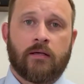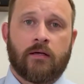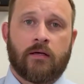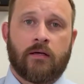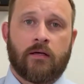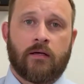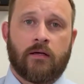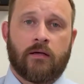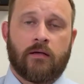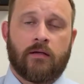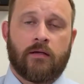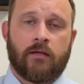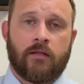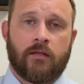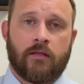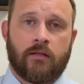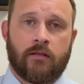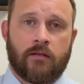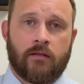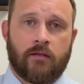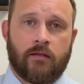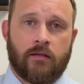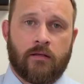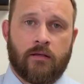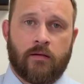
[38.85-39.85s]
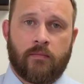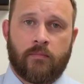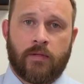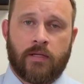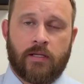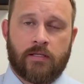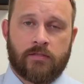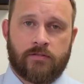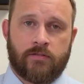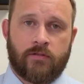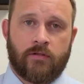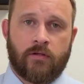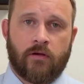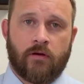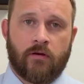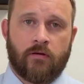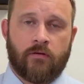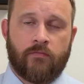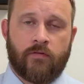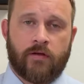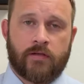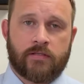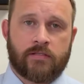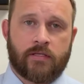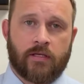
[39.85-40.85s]
Uh, it, I mean, as you know,
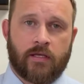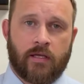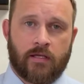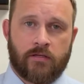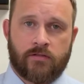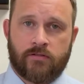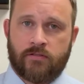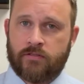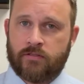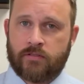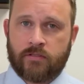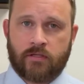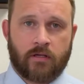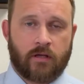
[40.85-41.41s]
investigations